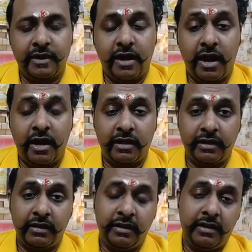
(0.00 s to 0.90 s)
or
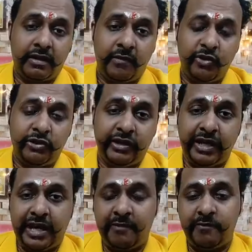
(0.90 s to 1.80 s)
community
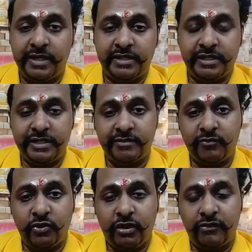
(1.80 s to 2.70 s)
rehab means it is
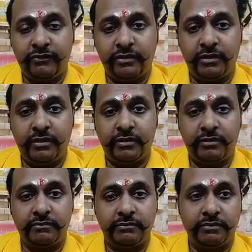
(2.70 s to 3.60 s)
more of uh,
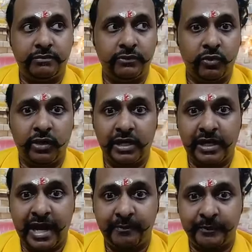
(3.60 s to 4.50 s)
rural
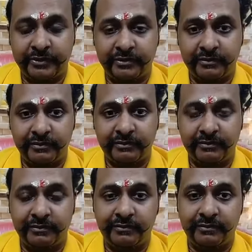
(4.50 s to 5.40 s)
camps
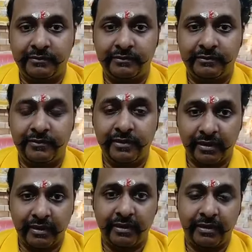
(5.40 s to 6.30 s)

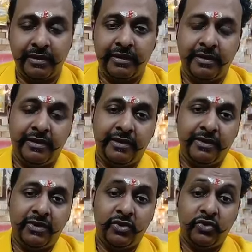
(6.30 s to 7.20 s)
okay
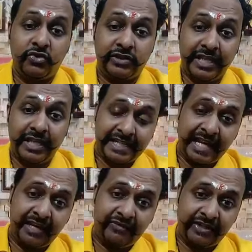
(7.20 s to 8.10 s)
so these
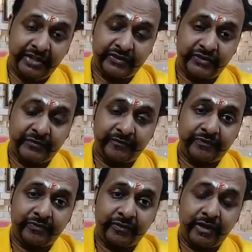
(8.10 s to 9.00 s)
kind of things
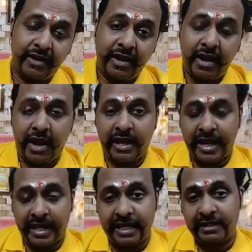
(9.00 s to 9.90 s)
and
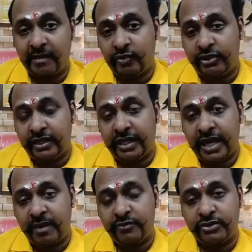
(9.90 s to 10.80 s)
again community
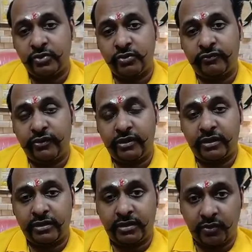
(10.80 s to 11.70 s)
rehab is good for
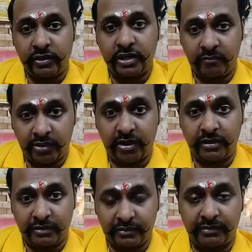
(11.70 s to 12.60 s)
uh, going abroad
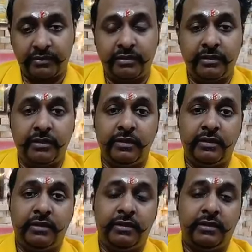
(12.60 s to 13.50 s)

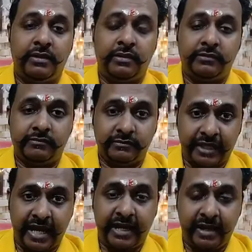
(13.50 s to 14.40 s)
um,
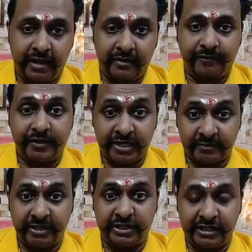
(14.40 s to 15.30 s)
Canada
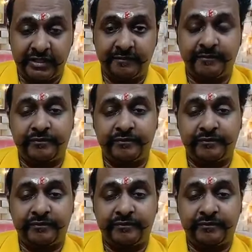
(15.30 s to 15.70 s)
especially